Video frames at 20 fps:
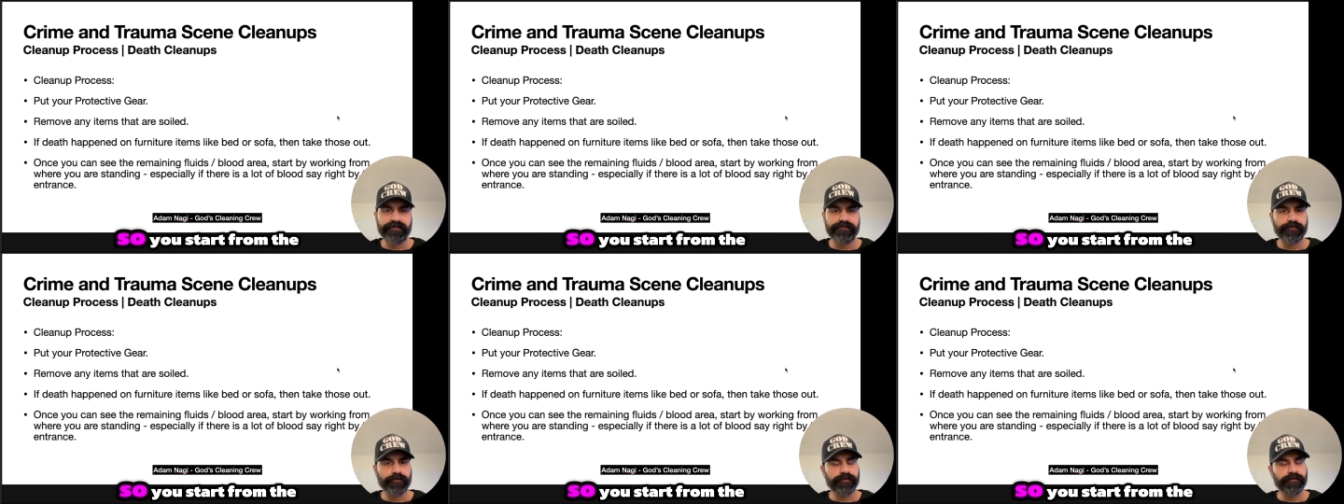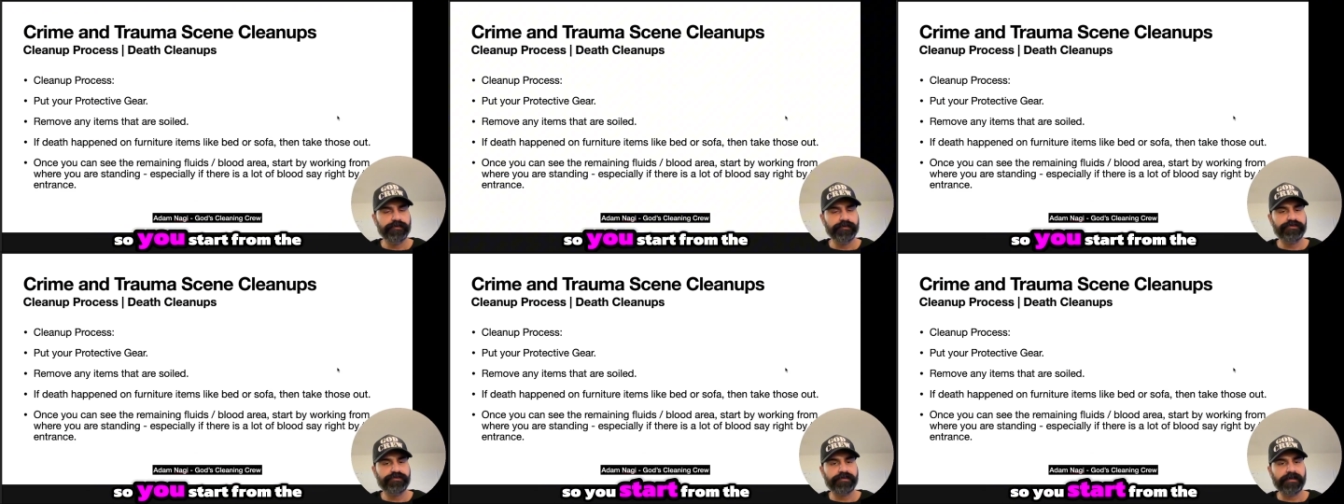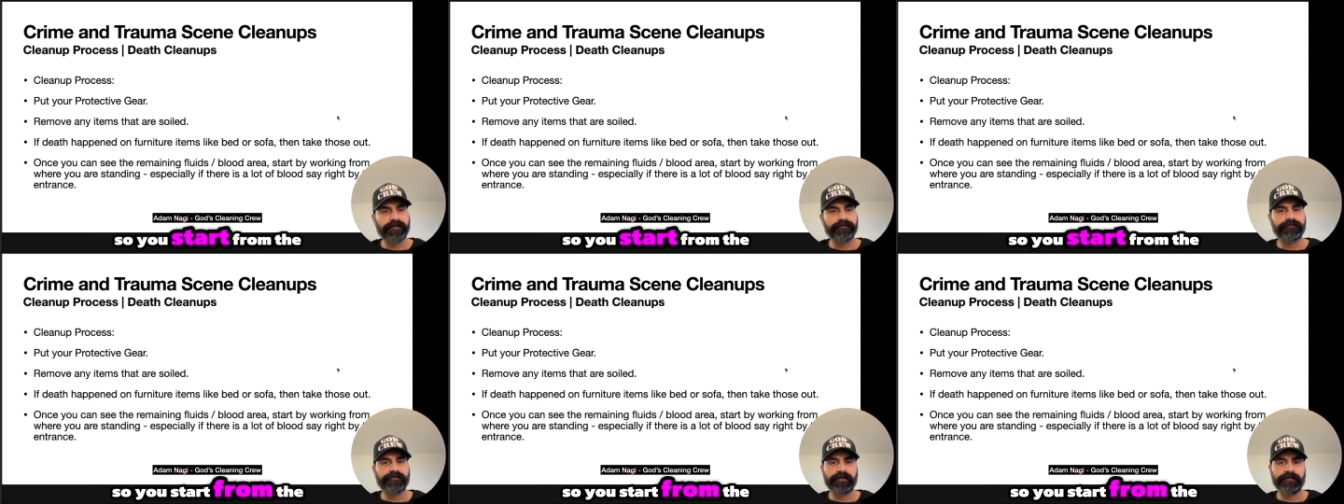So you
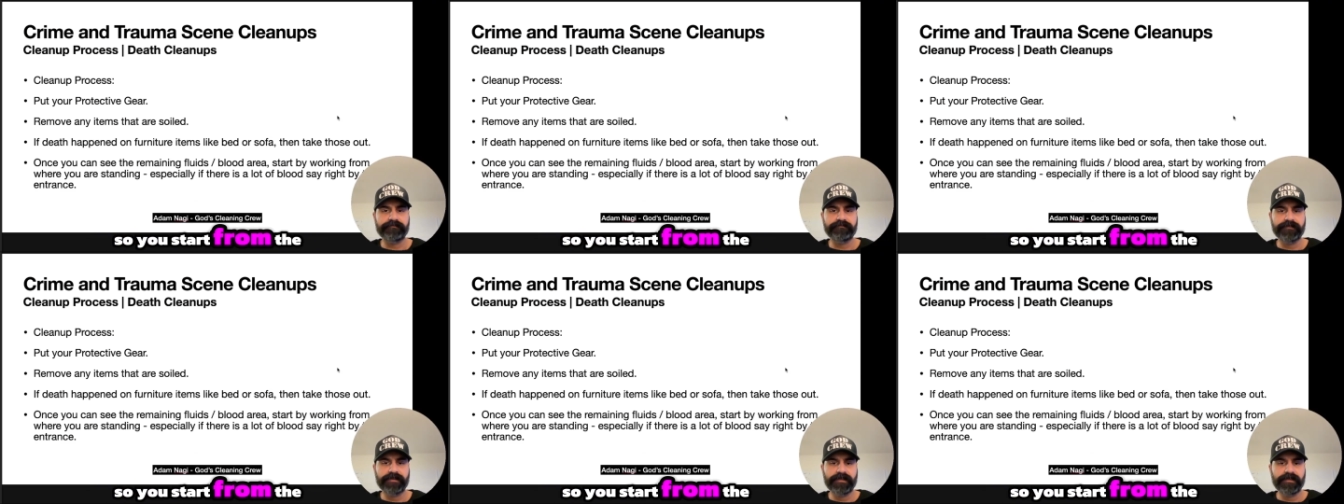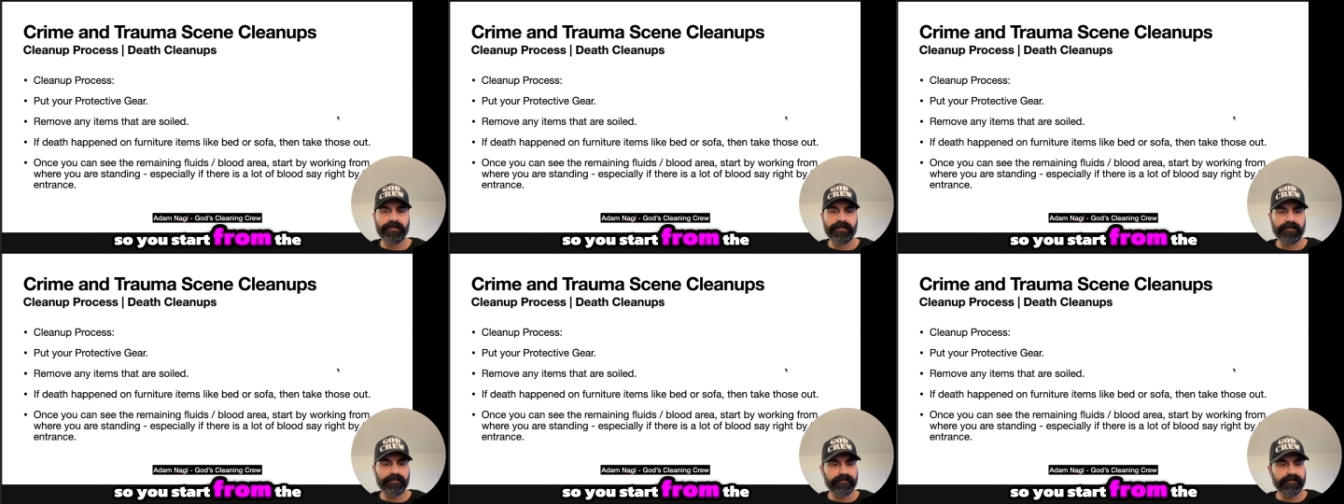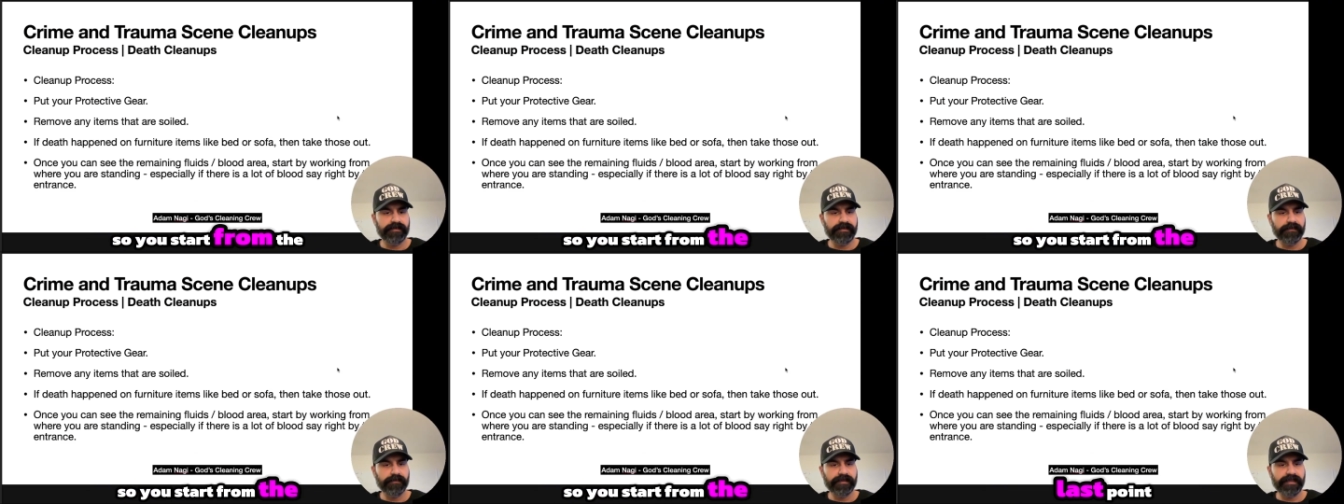start from
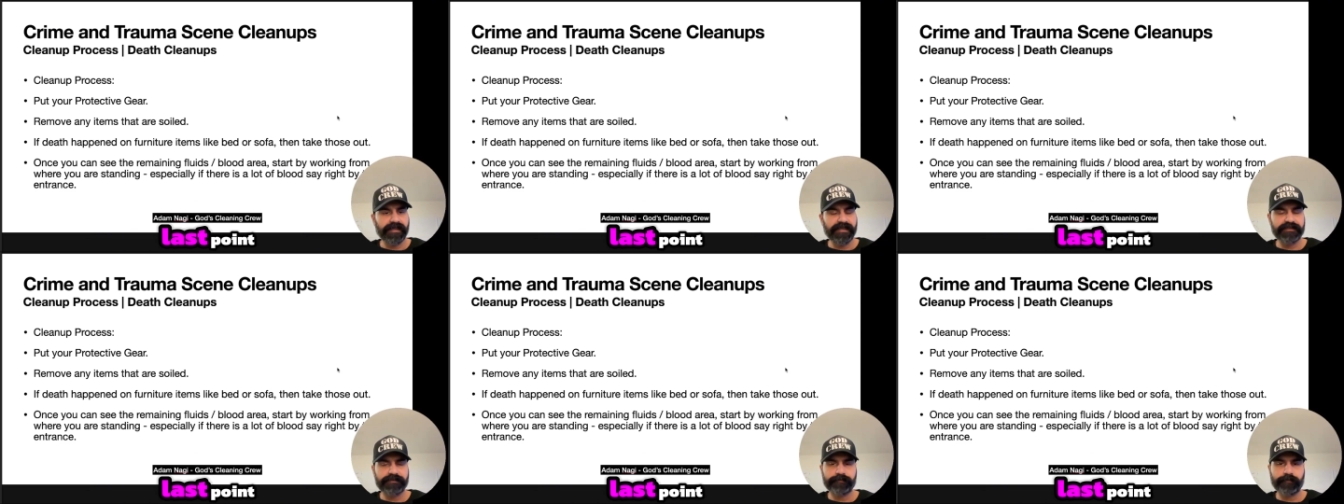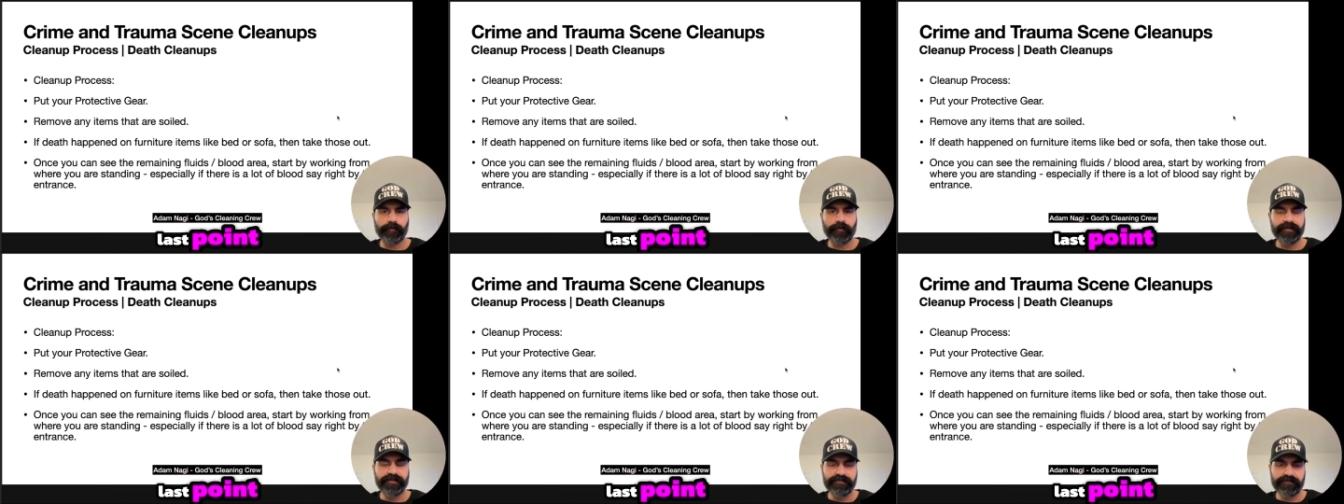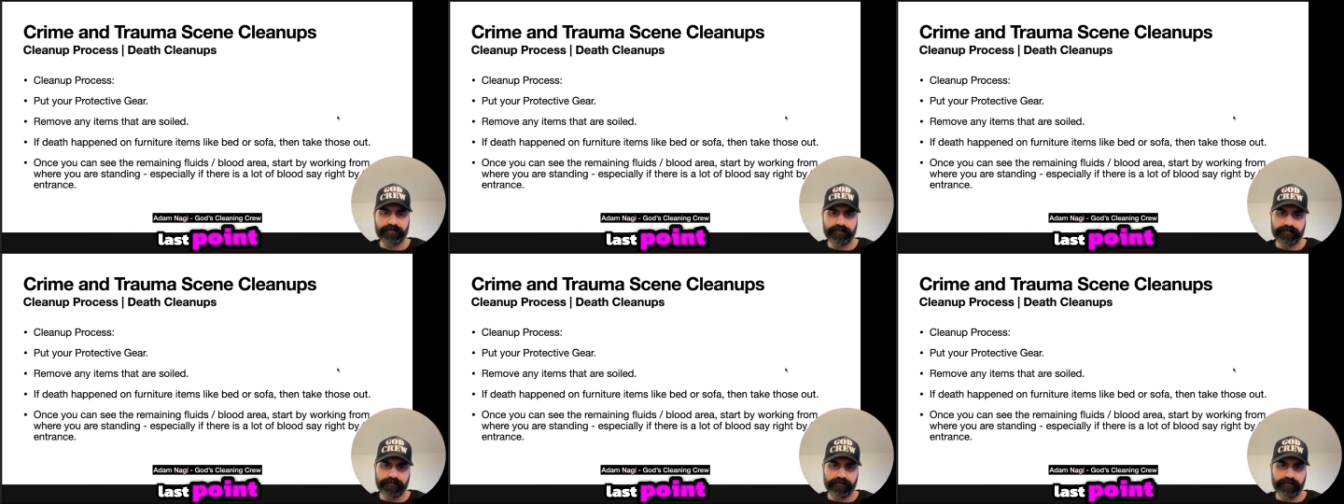the last
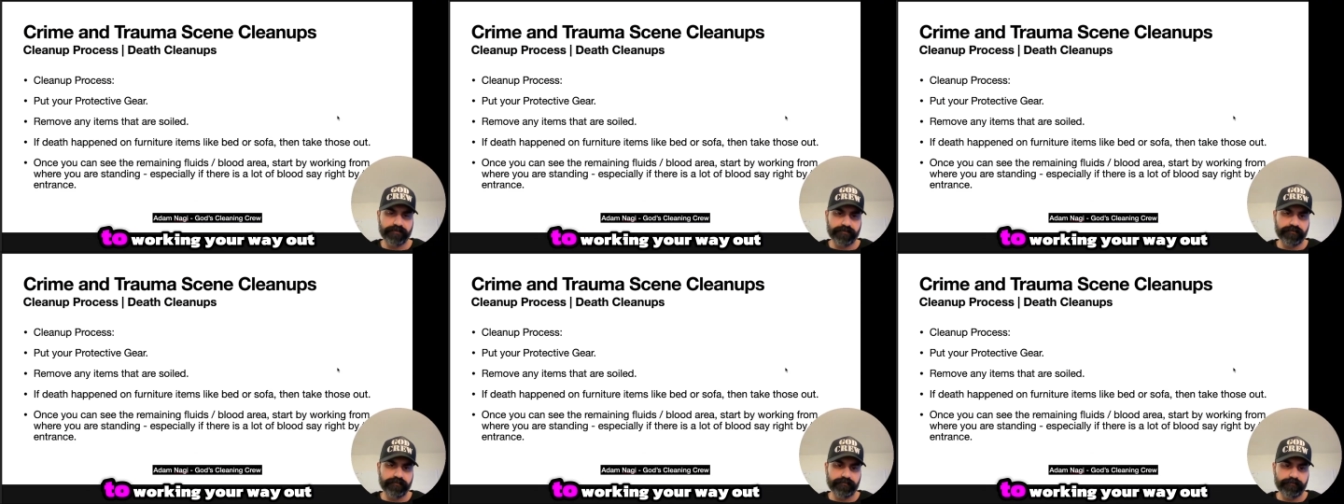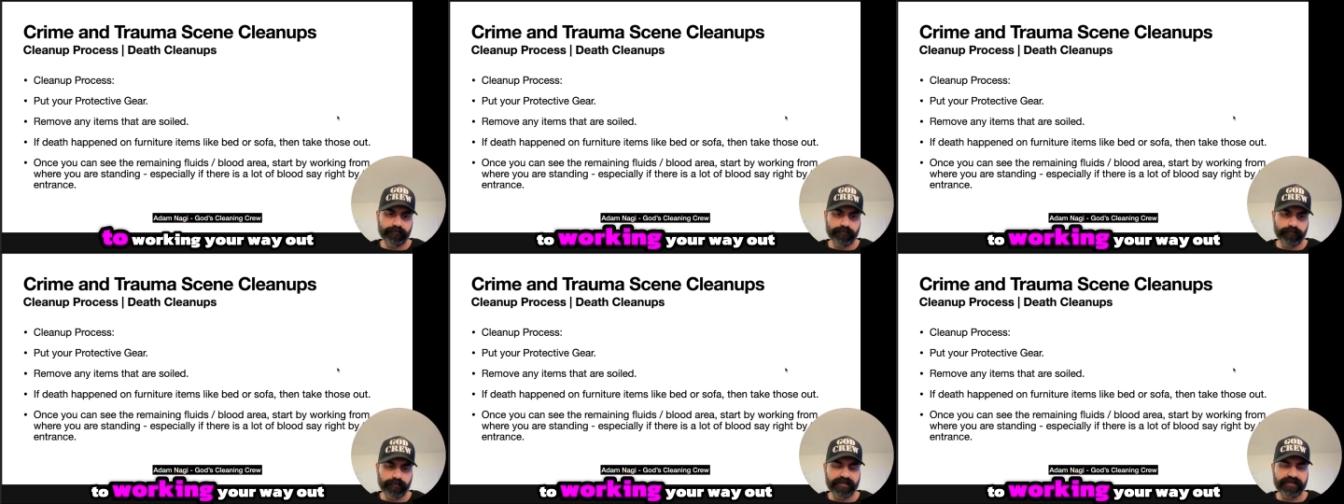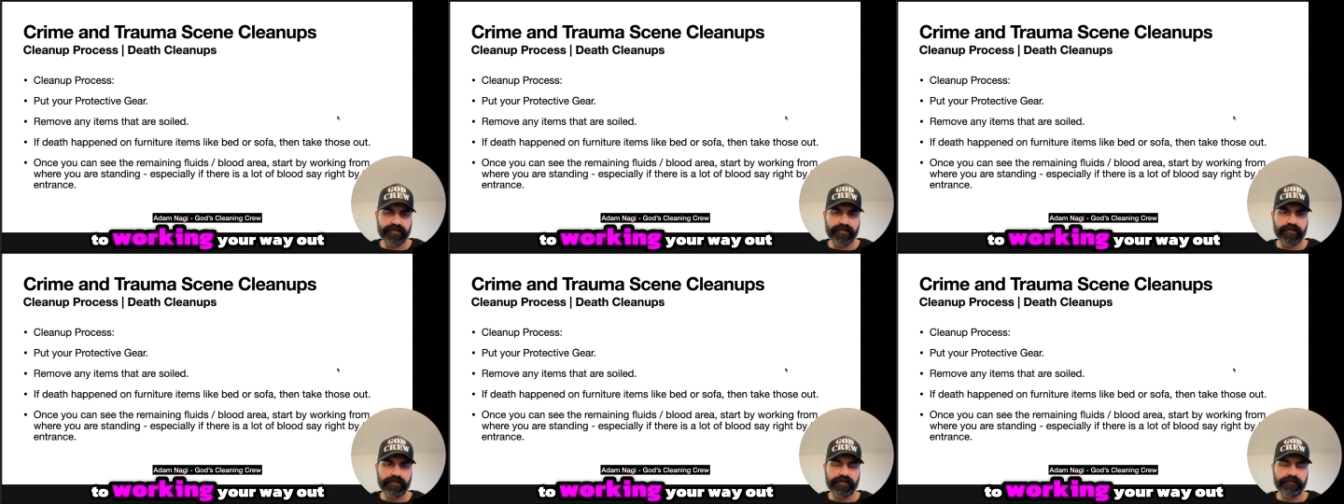point to
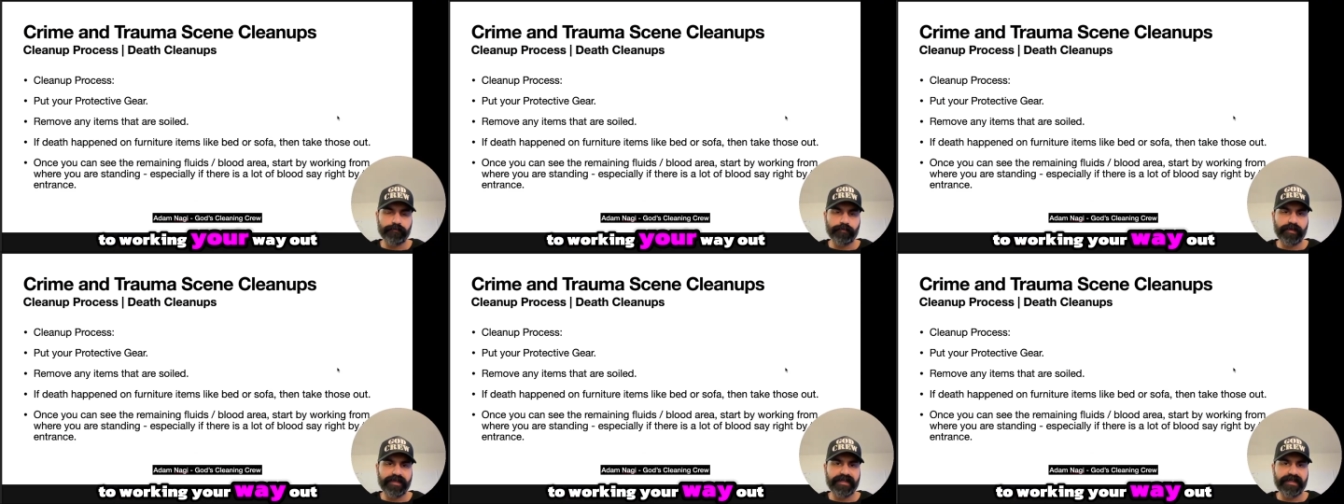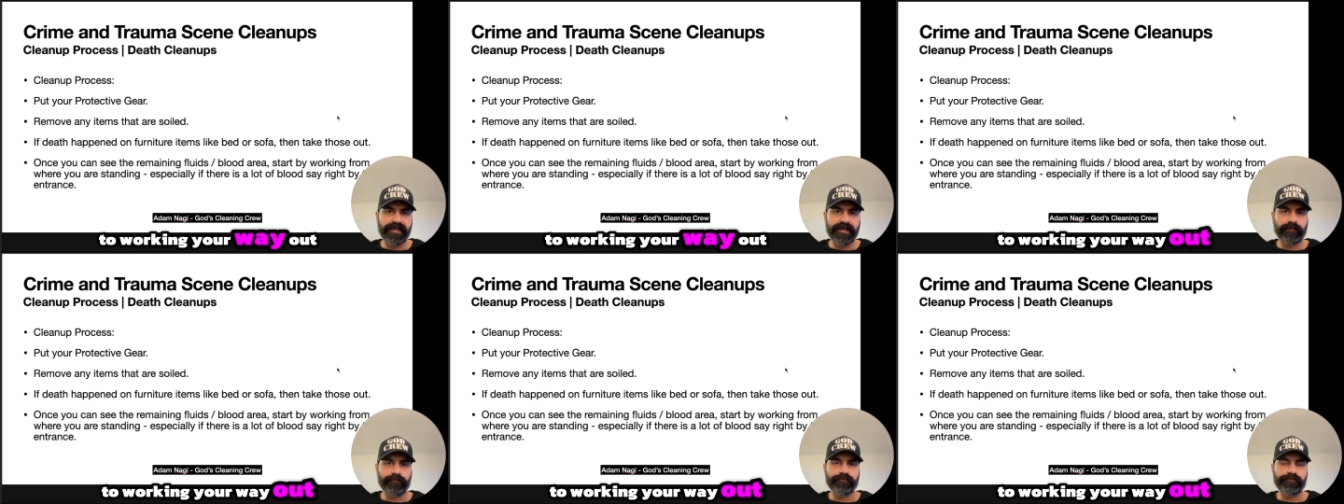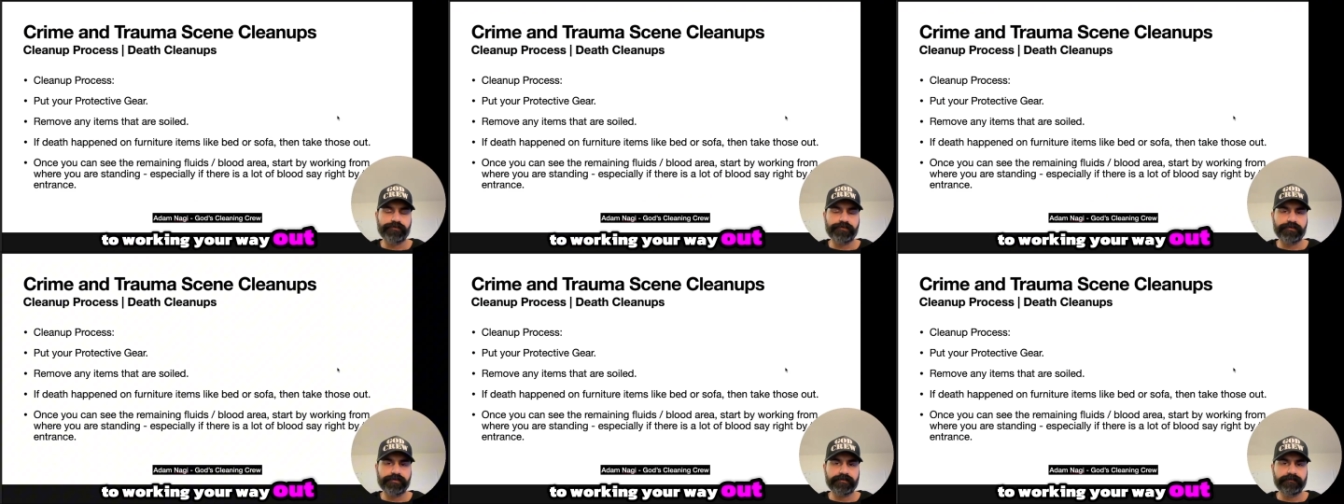working your way
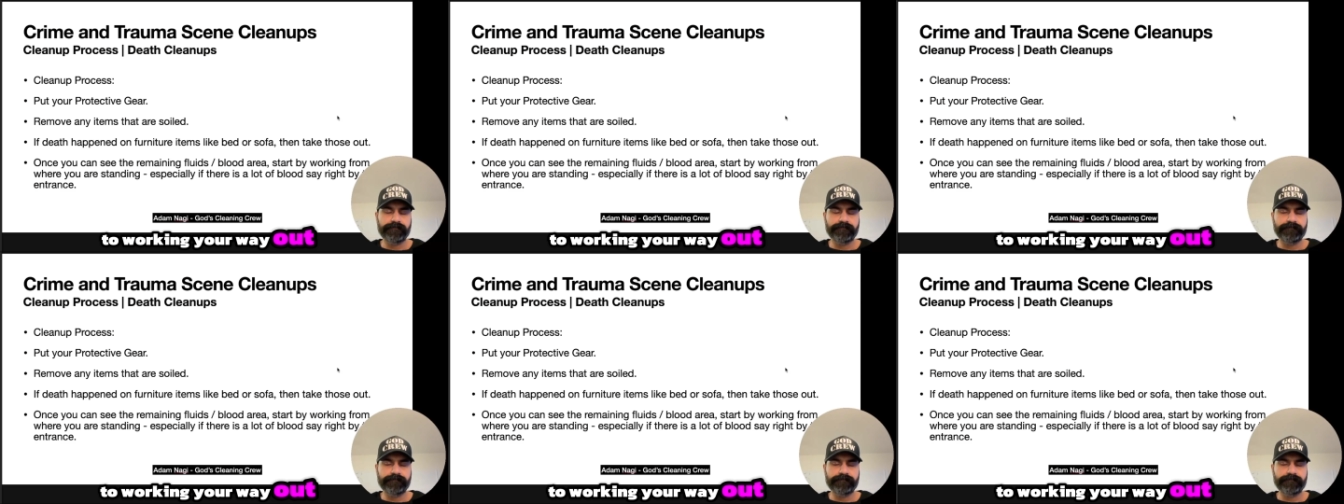out.